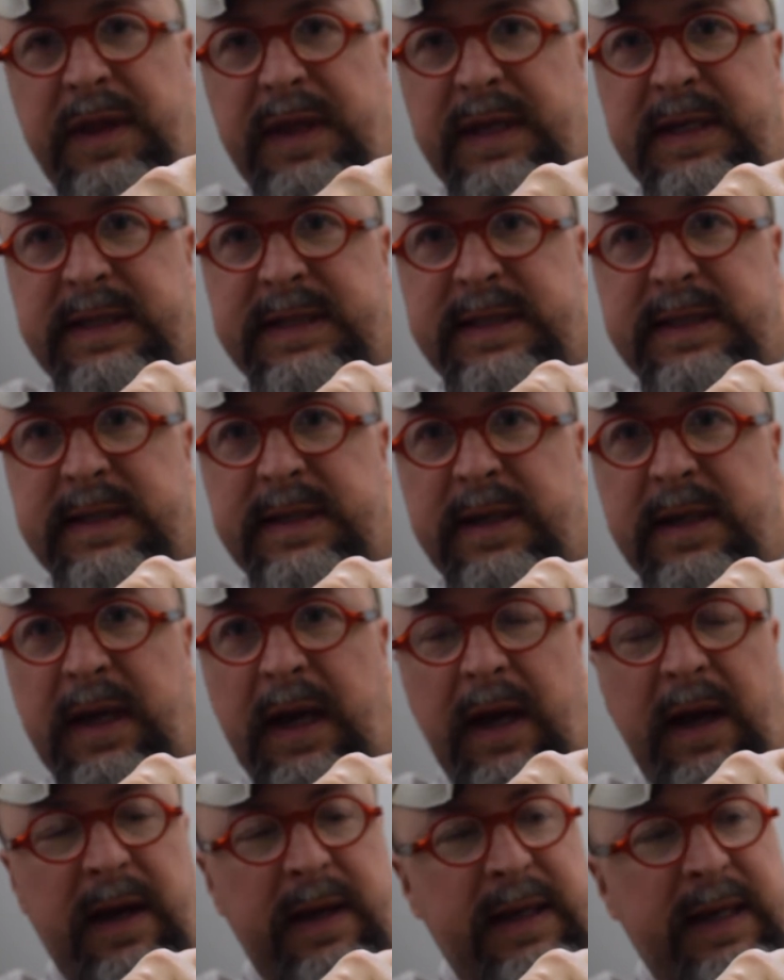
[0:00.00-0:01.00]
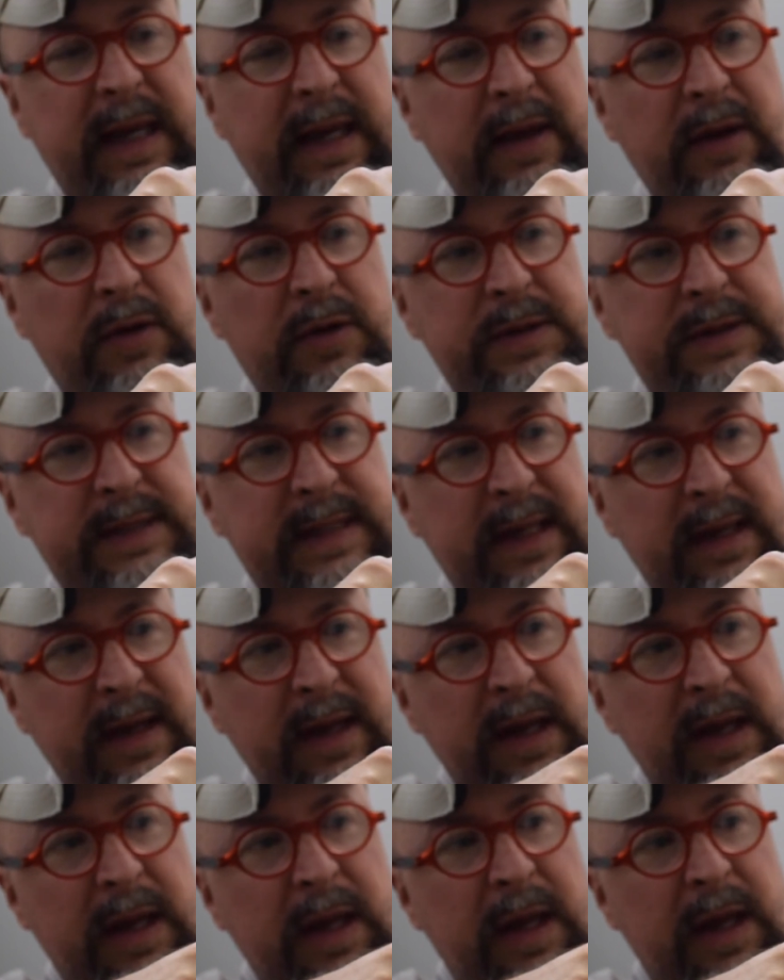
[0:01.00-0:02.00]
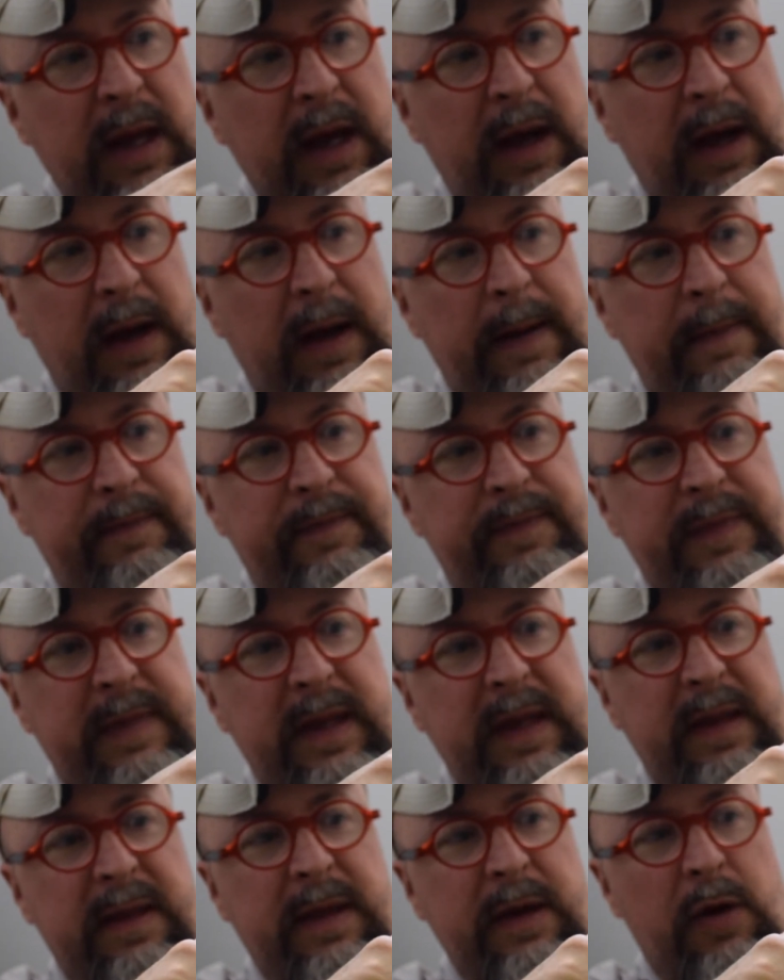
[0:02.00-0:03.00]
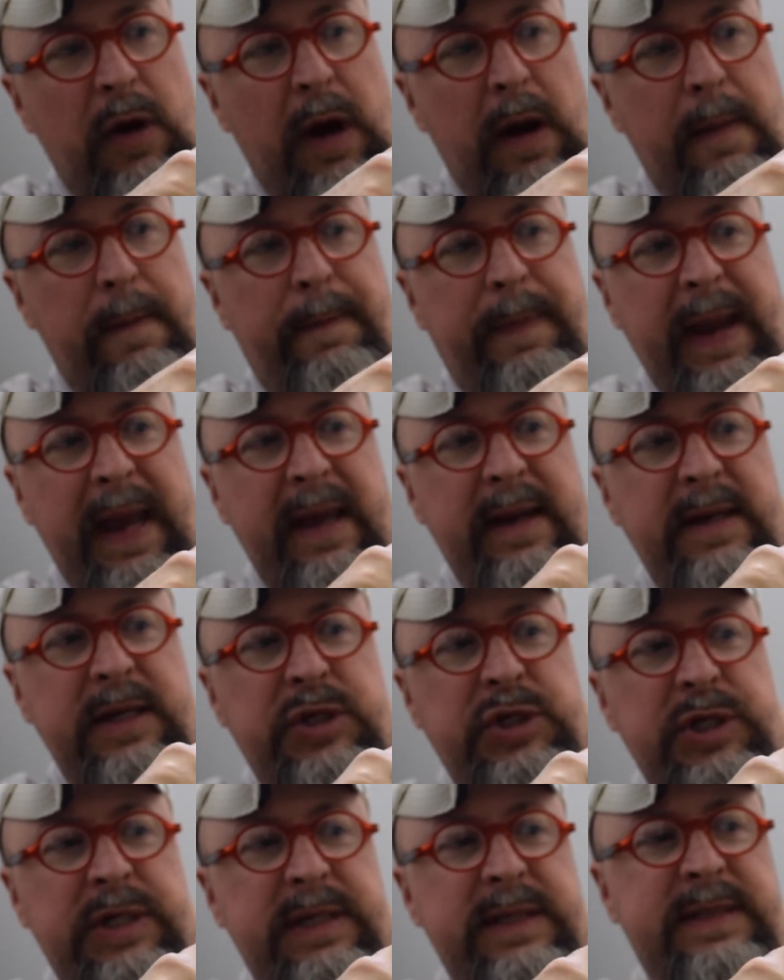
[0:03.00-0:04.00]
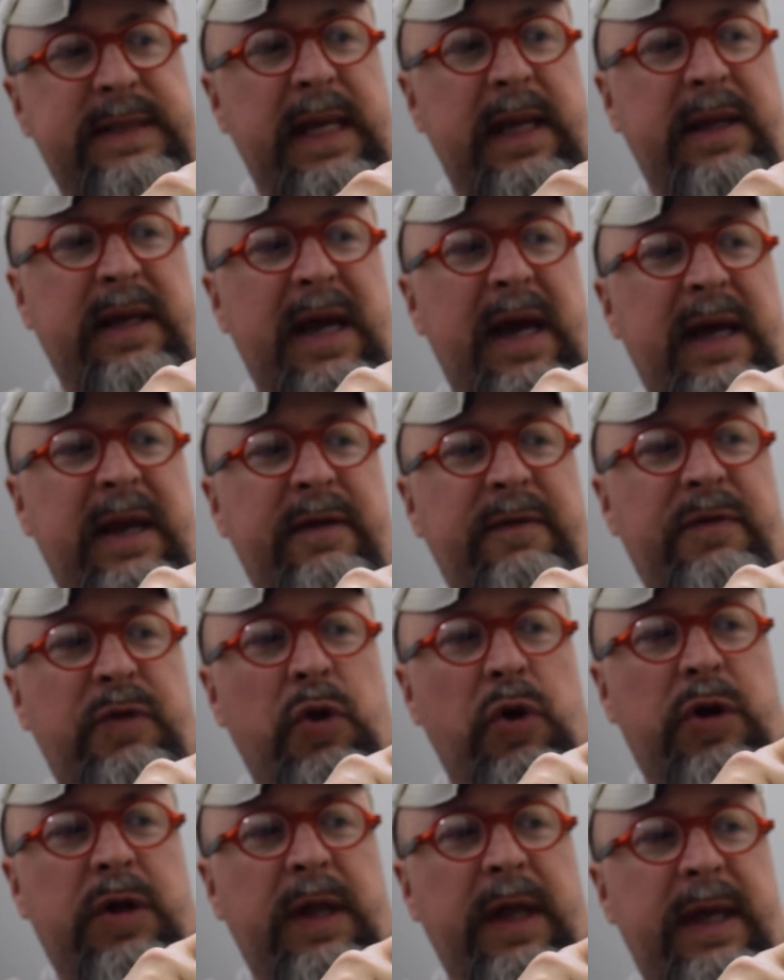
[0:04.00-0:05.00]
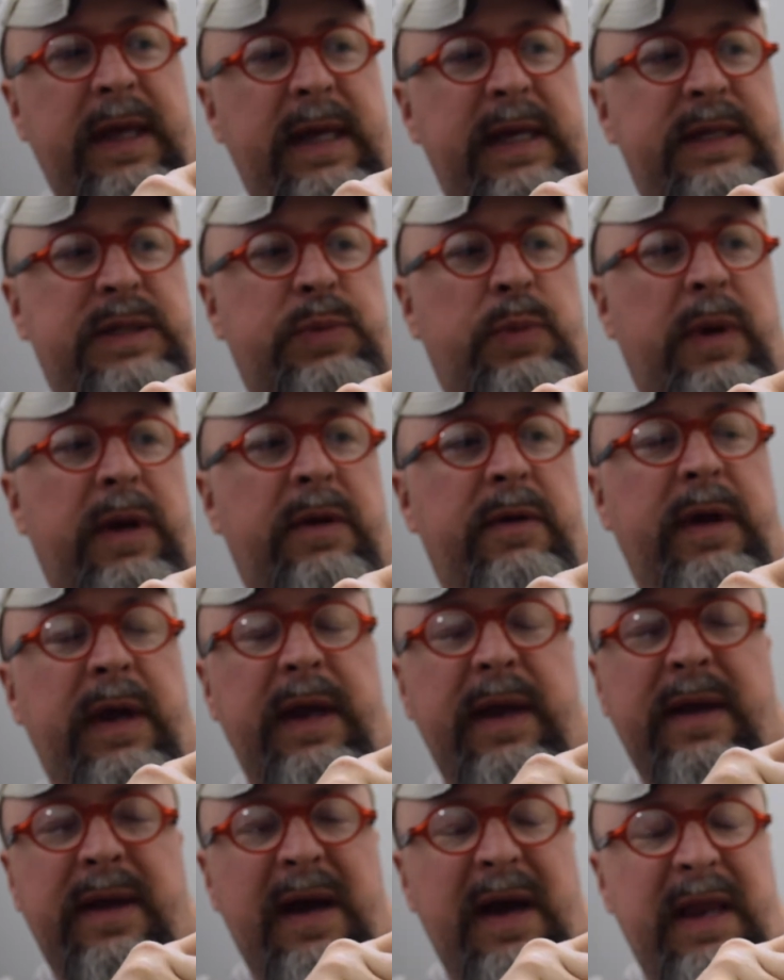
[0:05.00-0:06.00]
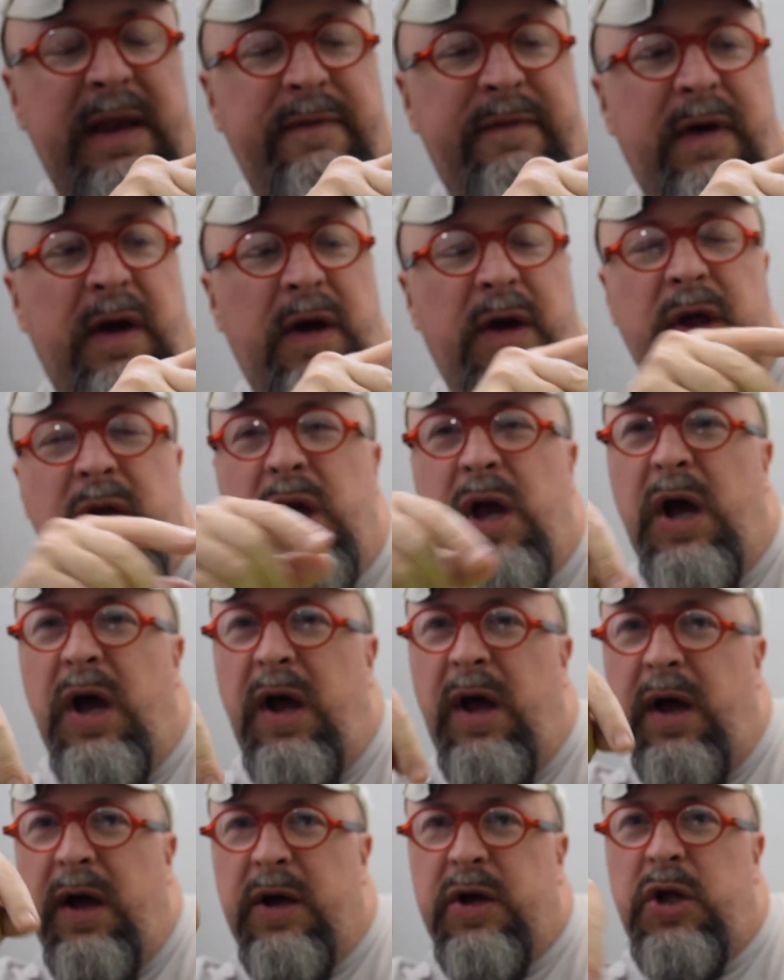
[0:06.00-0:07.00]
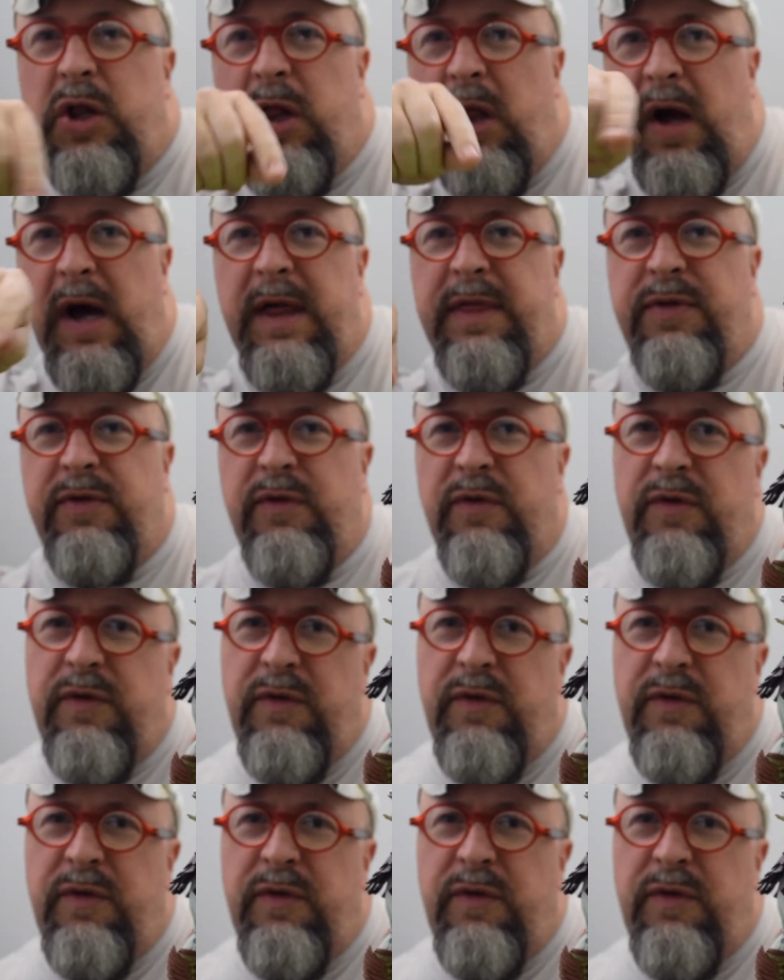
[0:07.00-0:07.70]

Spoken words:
this kilt, there are bandages that kind of look like he's wearing kind of a cloth